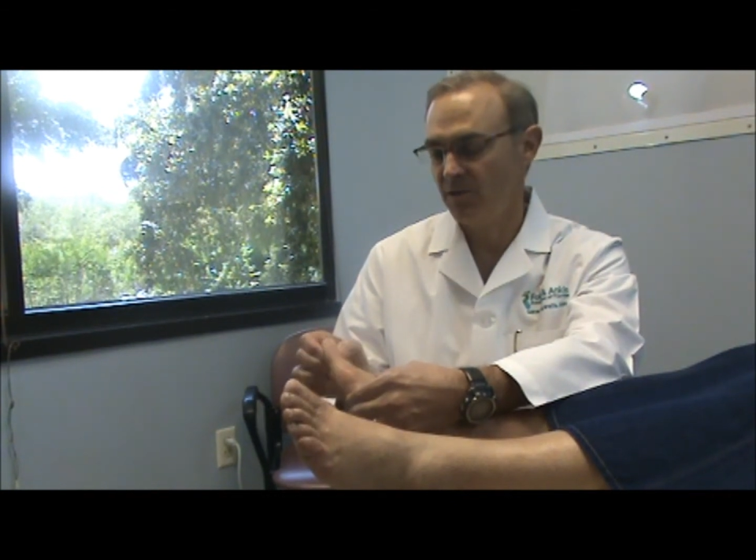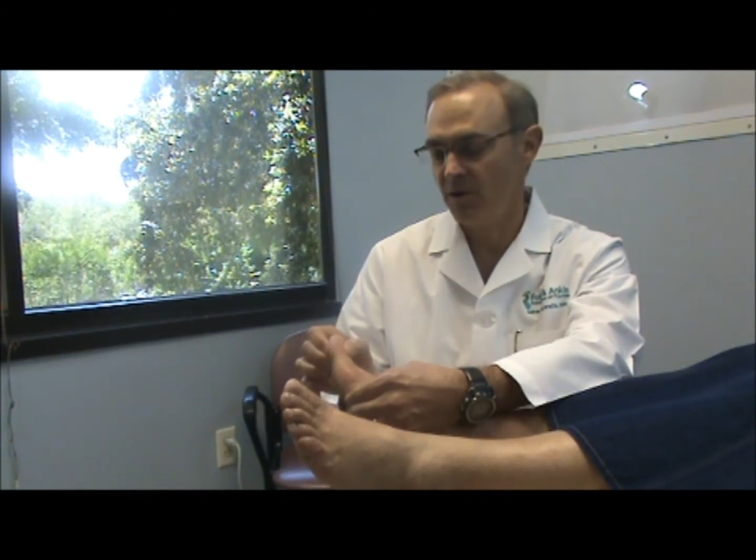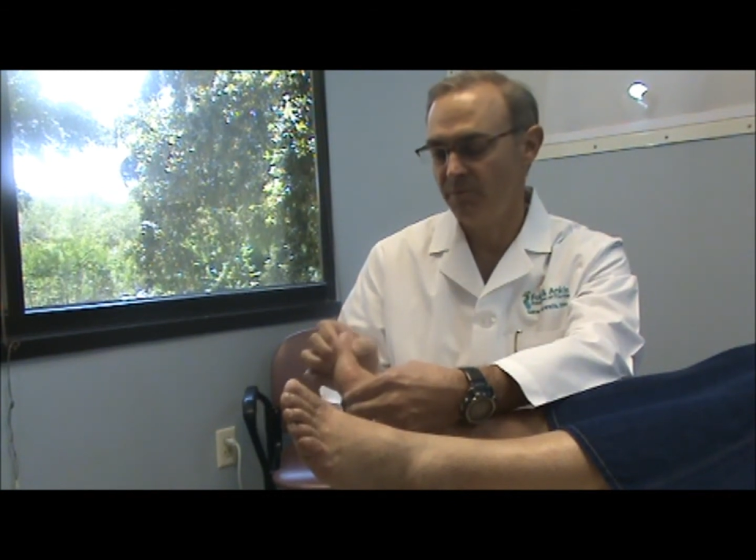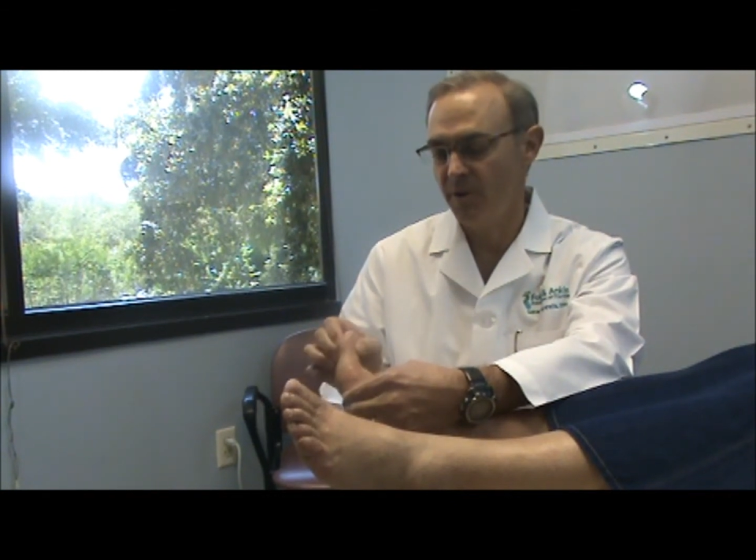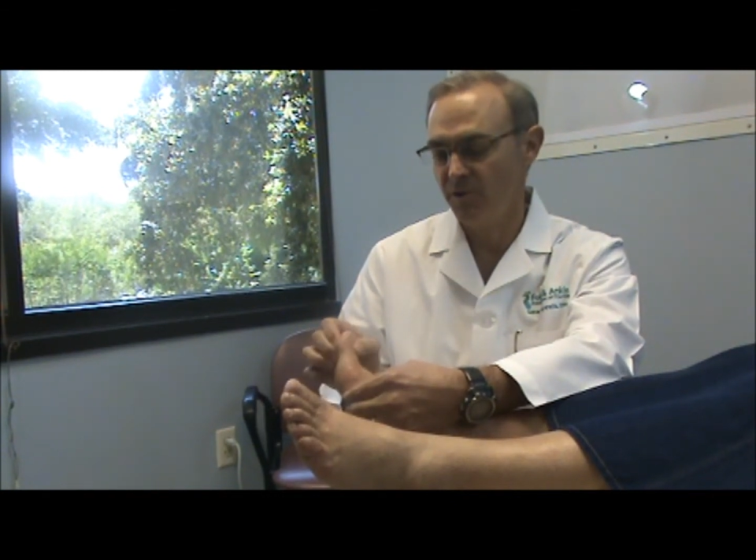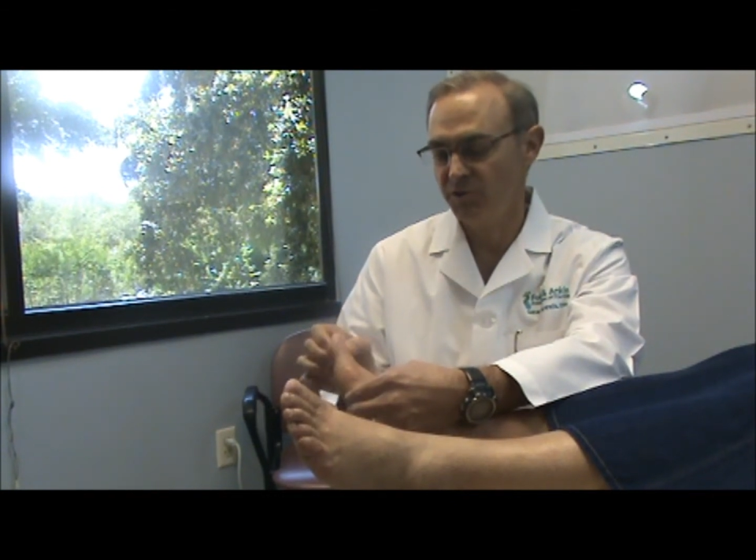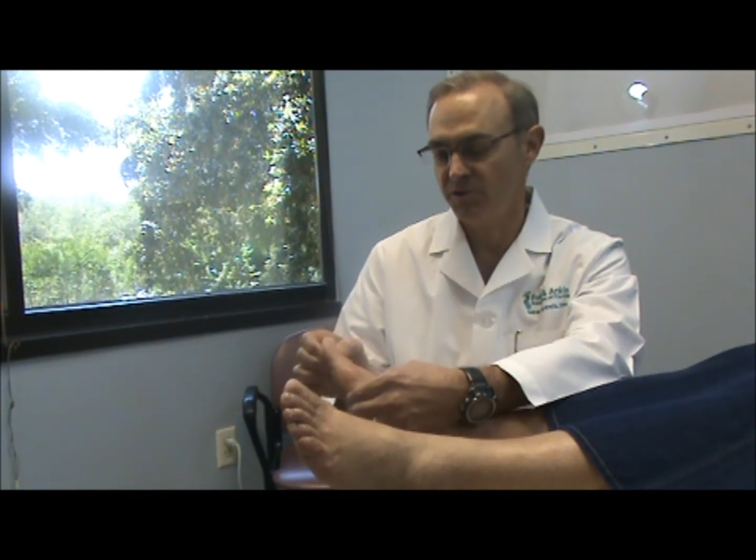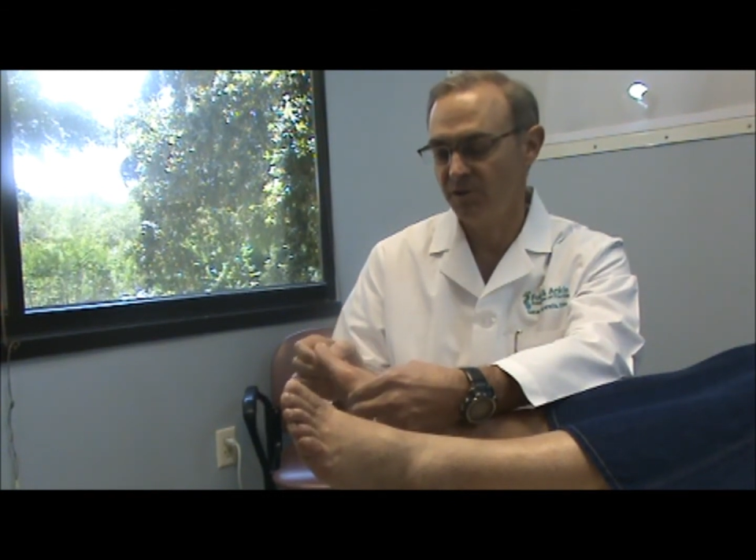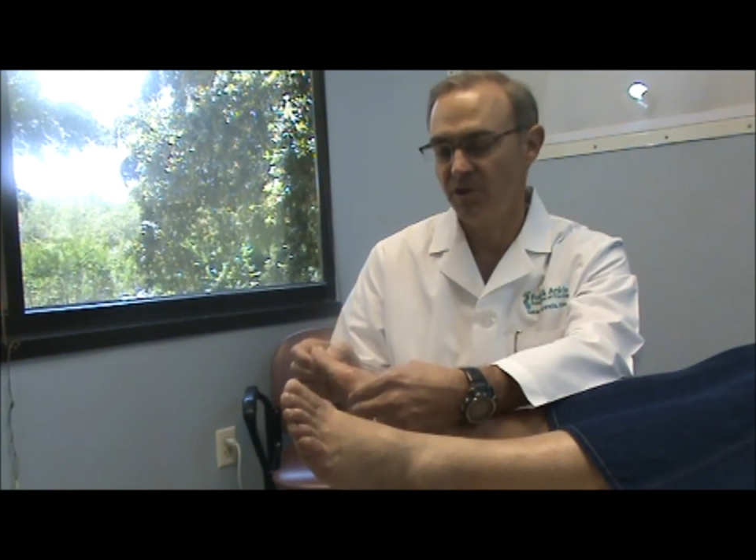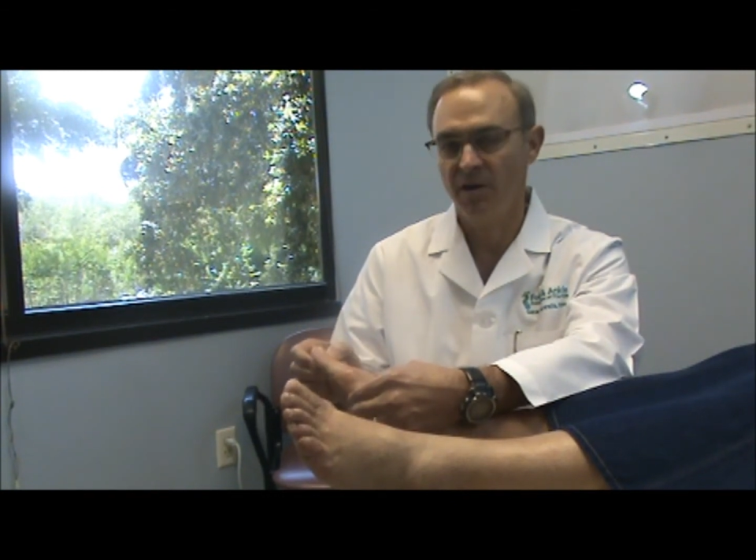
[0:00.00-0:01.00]
on
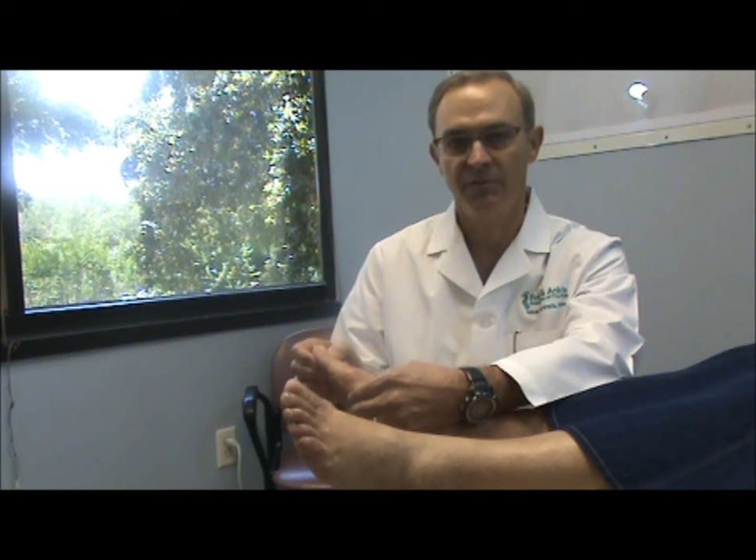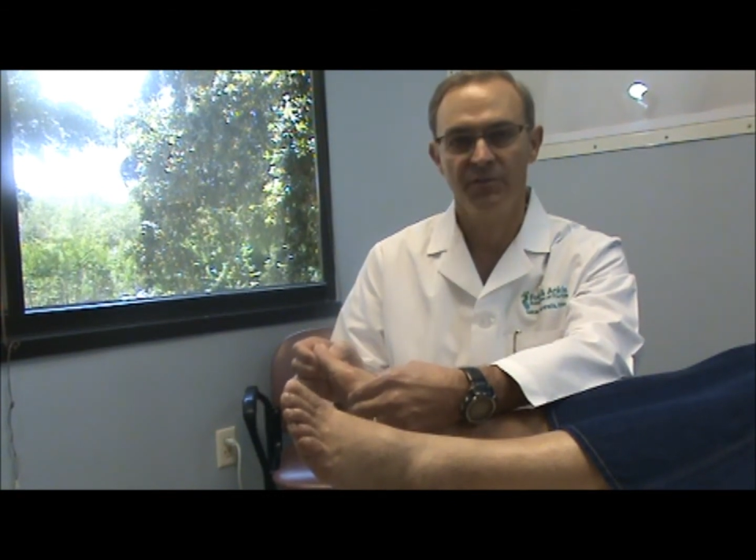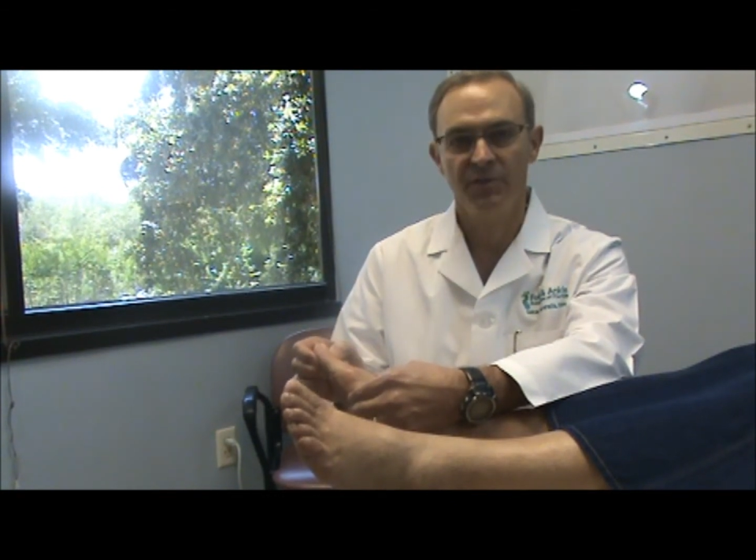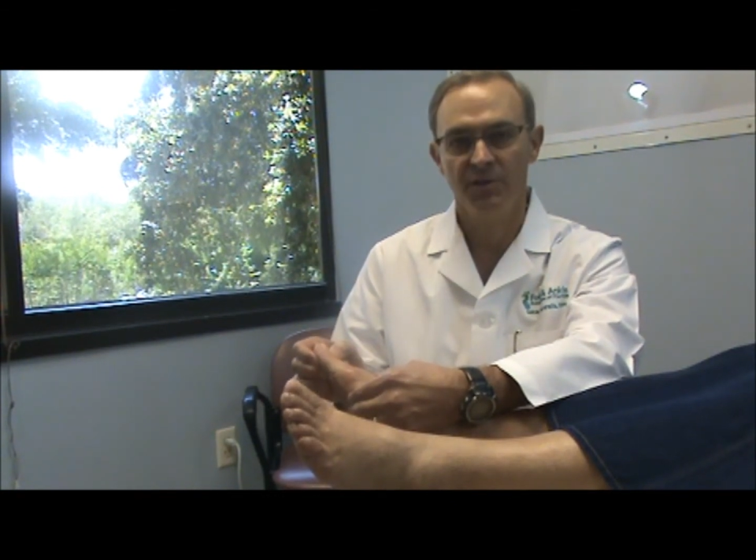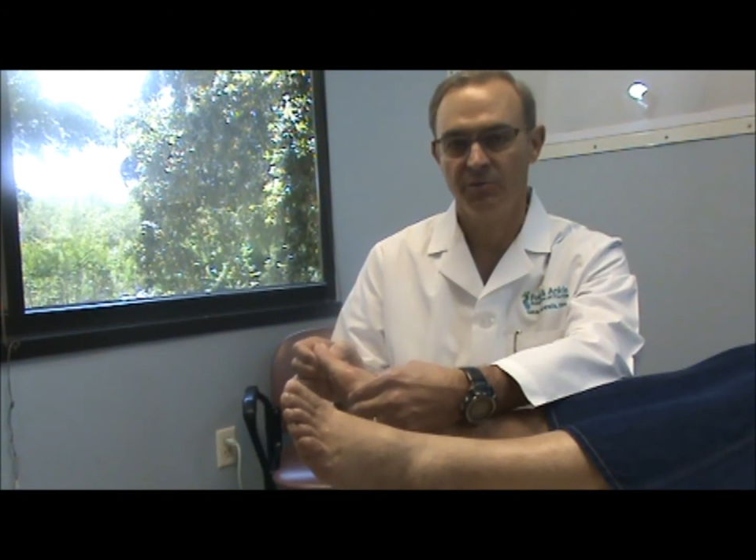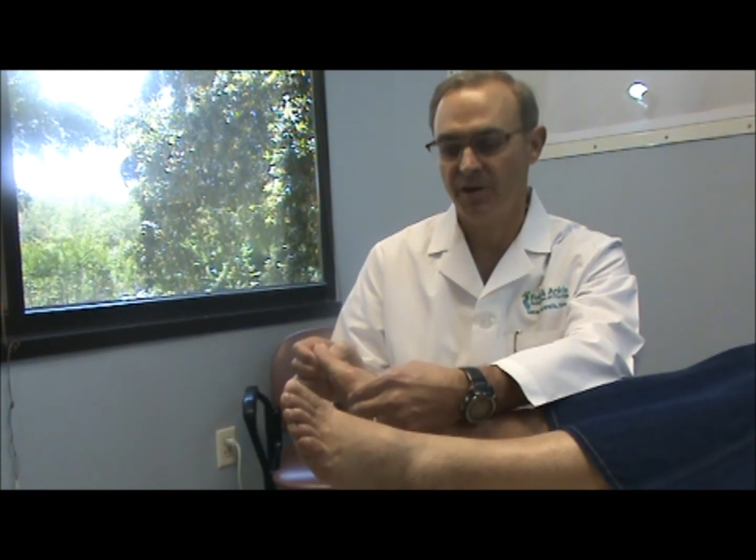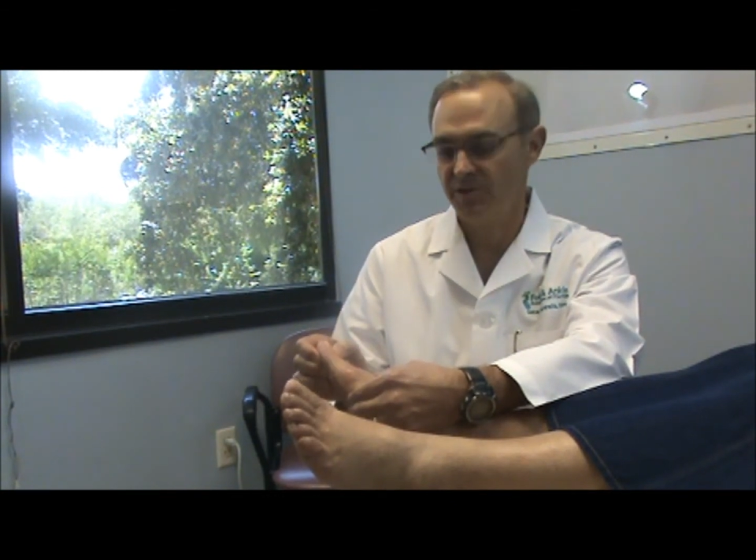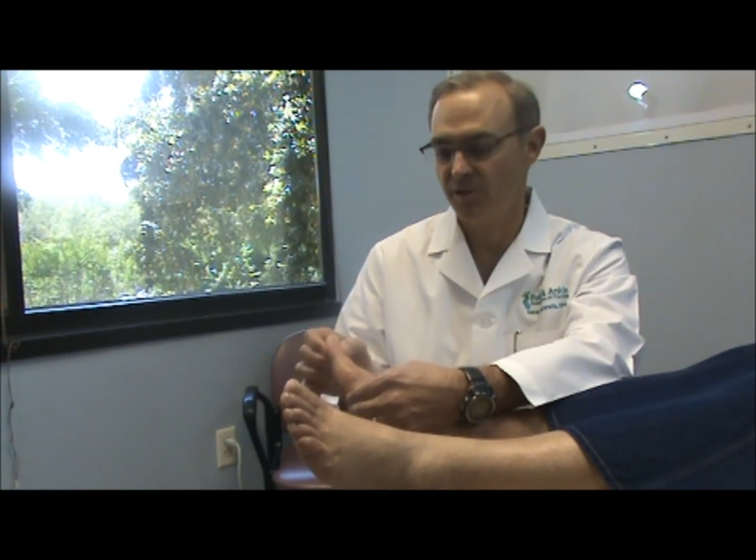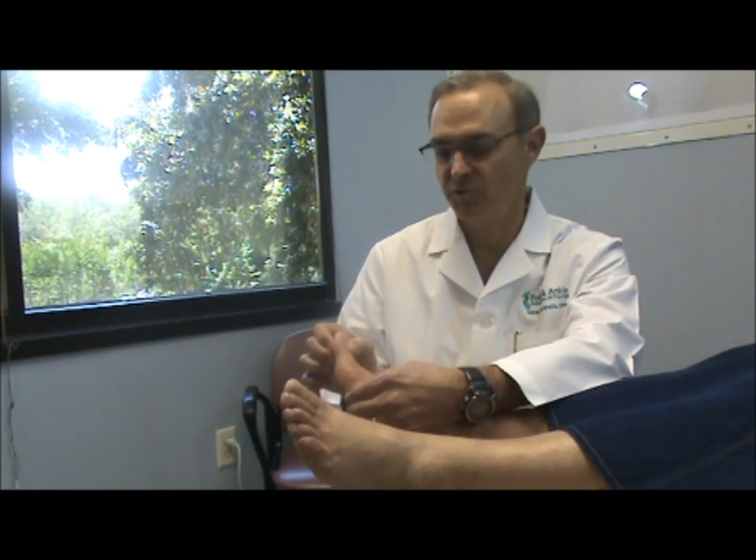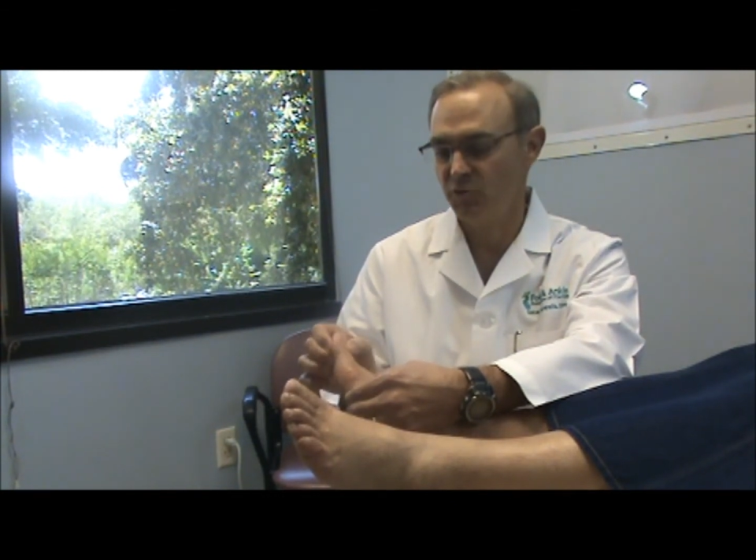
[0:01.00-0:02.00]
motion of the
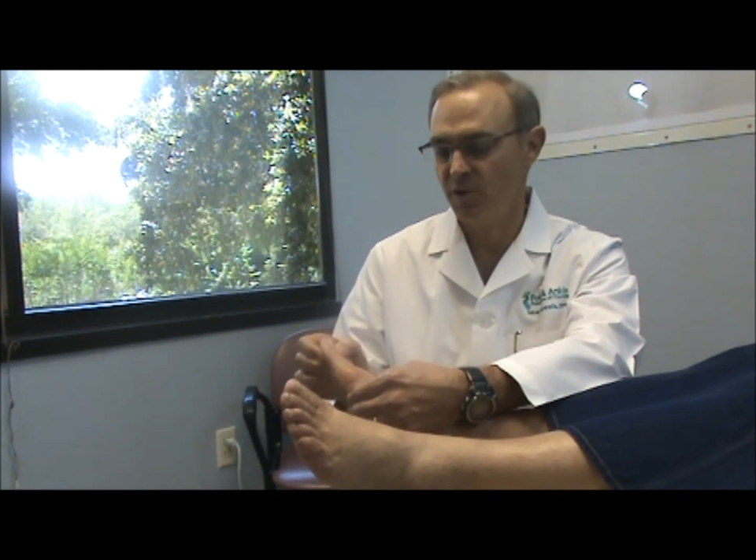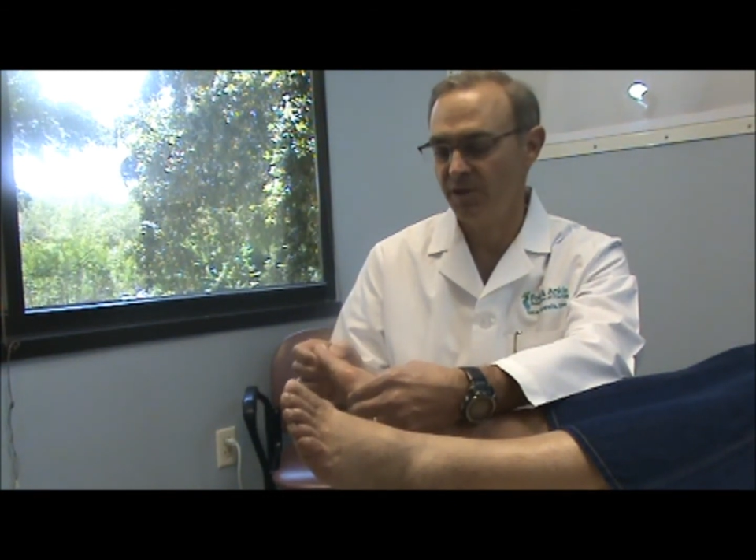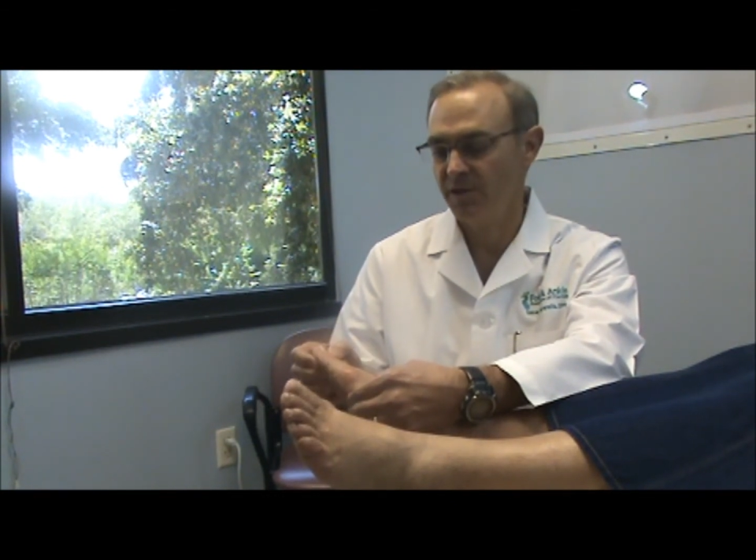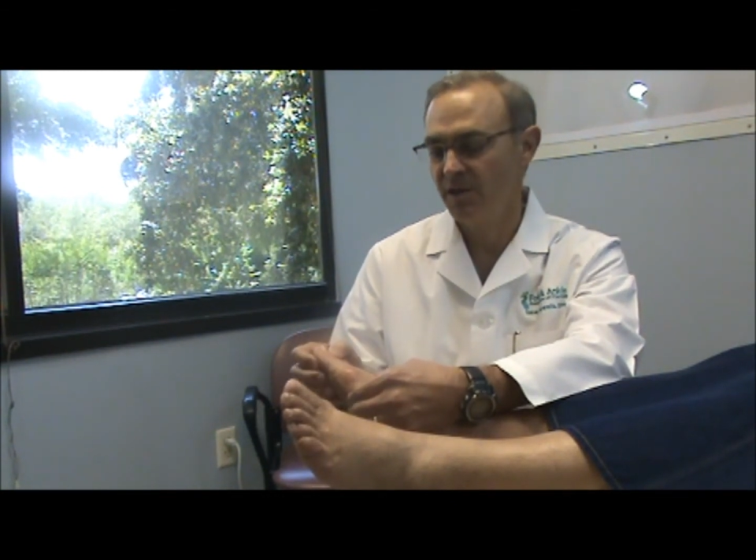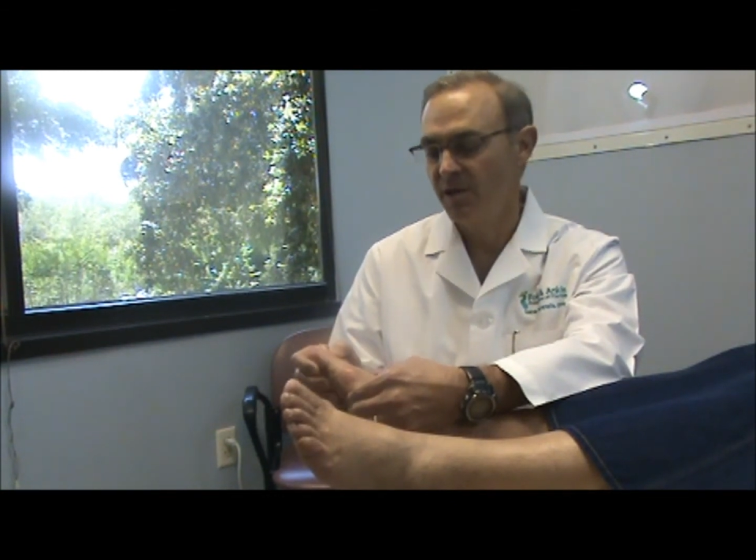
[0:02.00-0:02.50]
great toe joint.